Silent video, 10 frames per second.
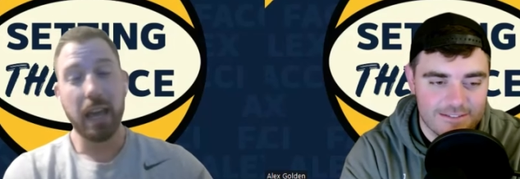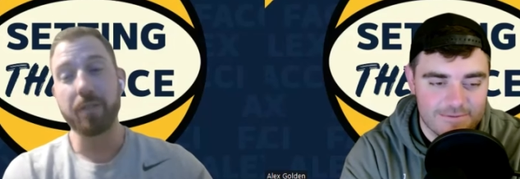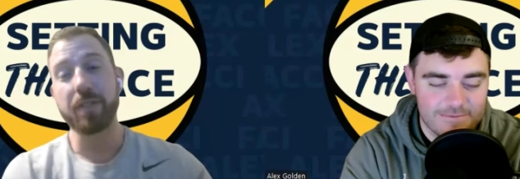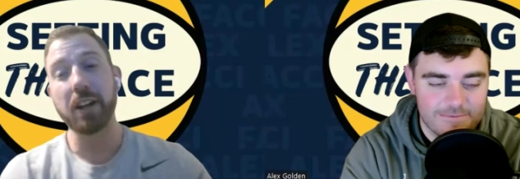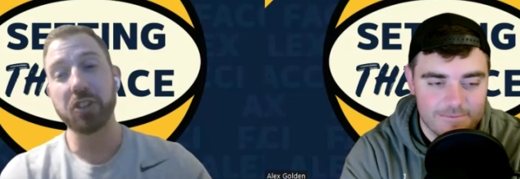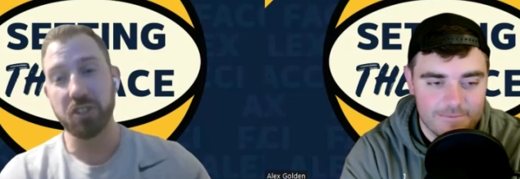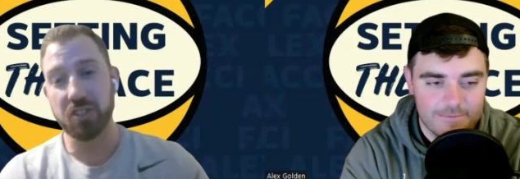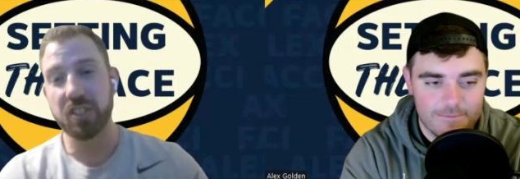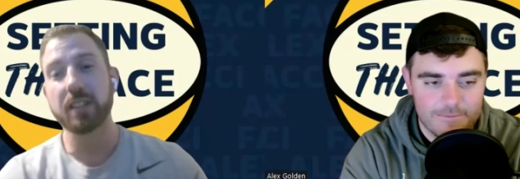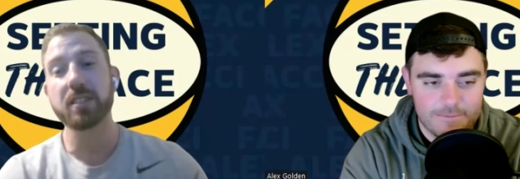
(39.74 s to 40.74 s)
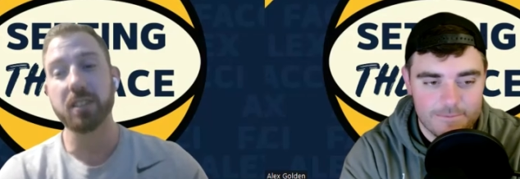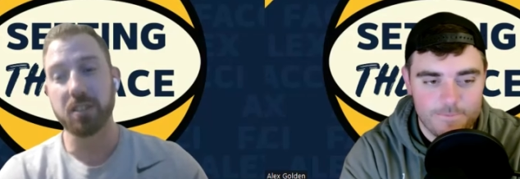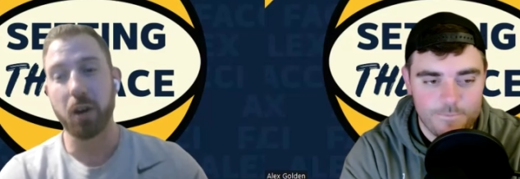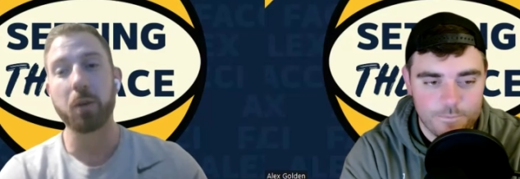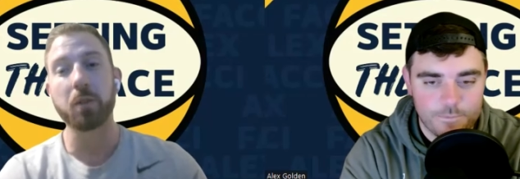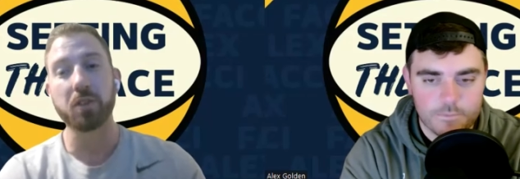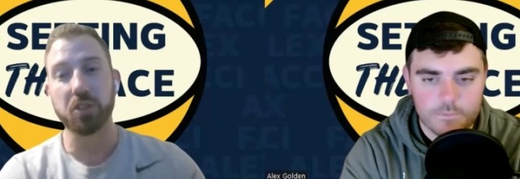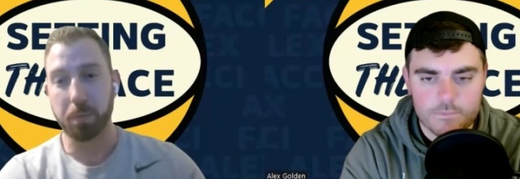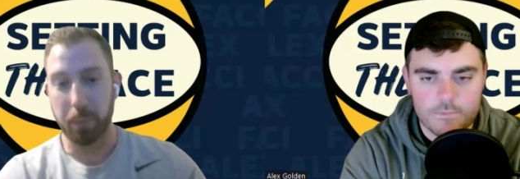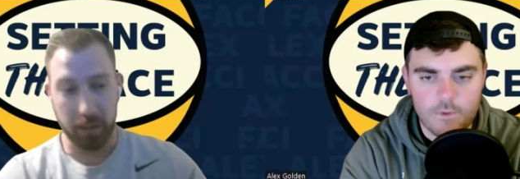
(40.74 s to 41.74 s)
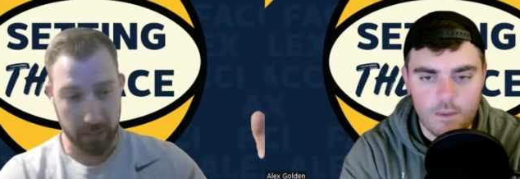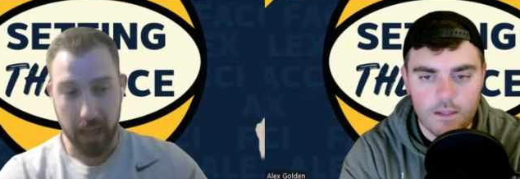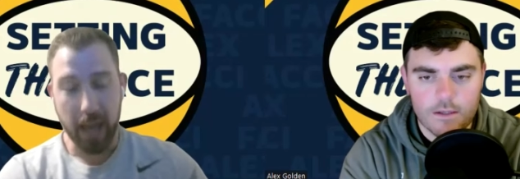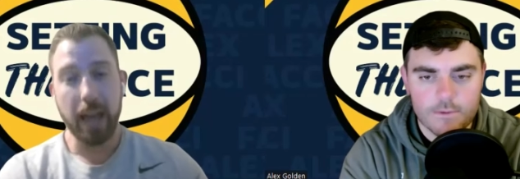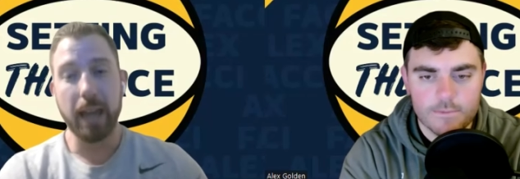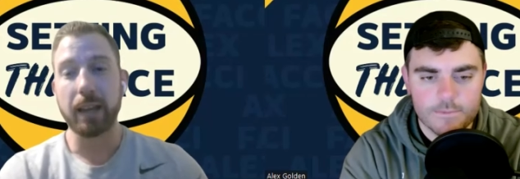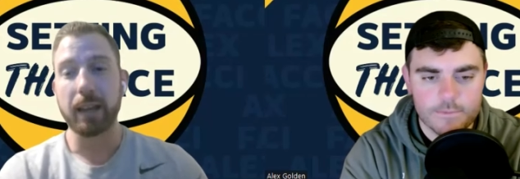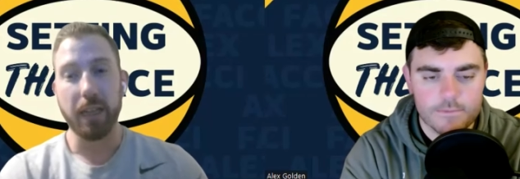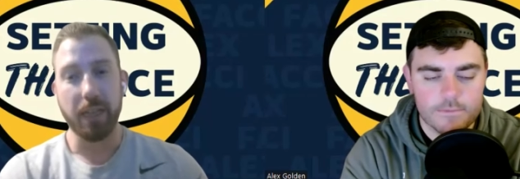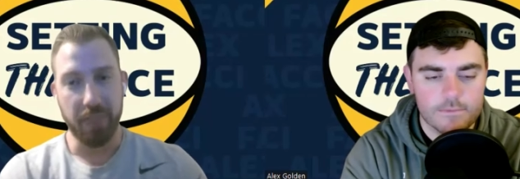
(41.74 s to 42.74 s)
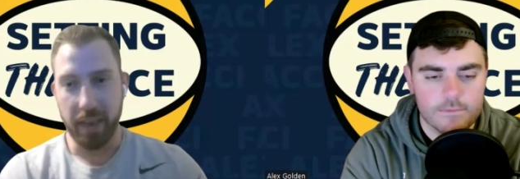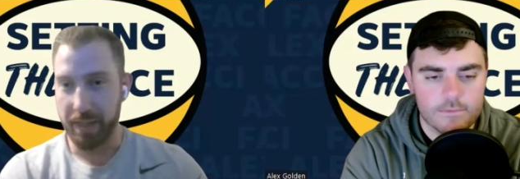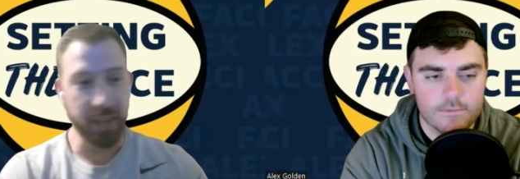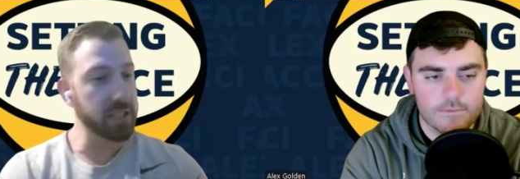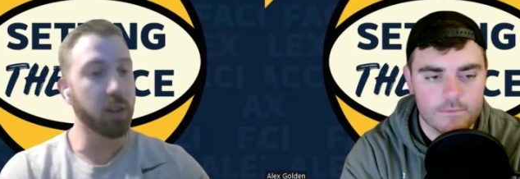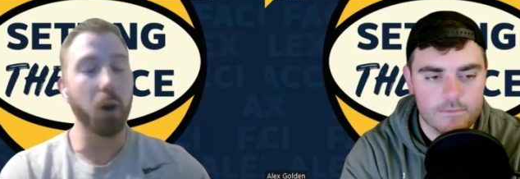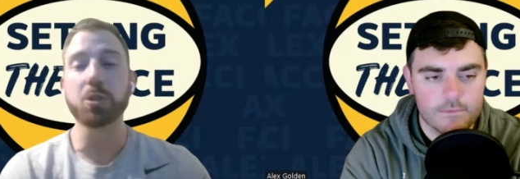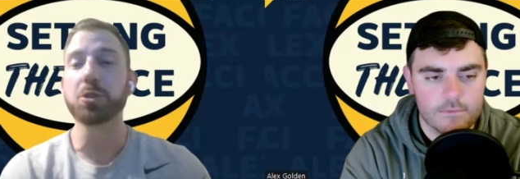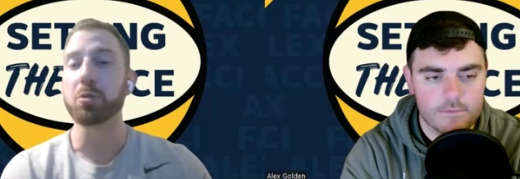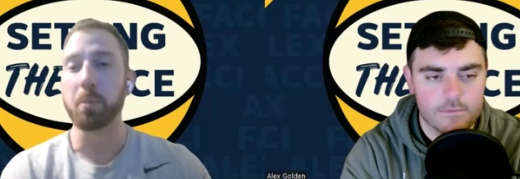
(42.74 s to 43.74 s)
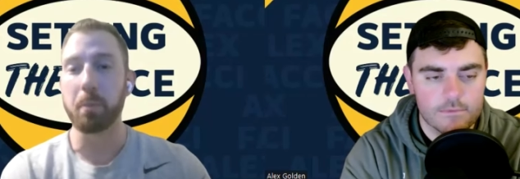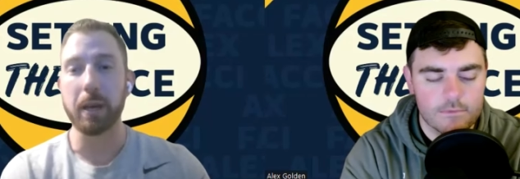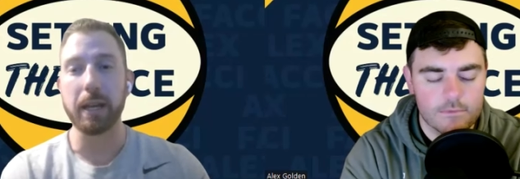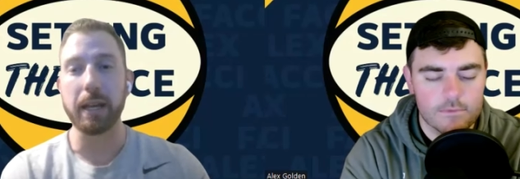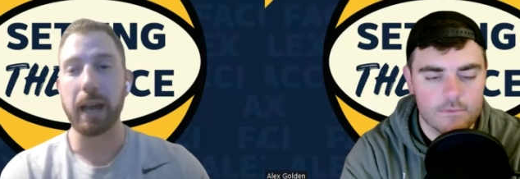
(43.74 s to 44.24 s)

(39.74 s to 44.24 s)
Speaker 1: if that just sets the tone to just be like, hey, this goes through me.